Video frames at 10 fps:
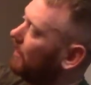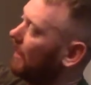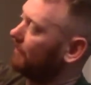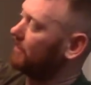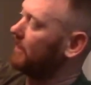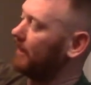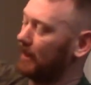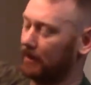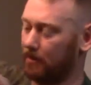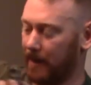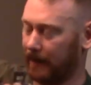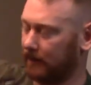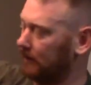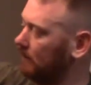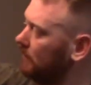after taking out the
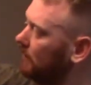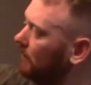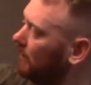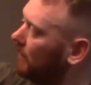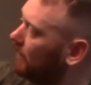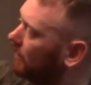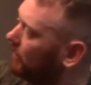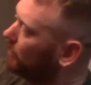magazine, you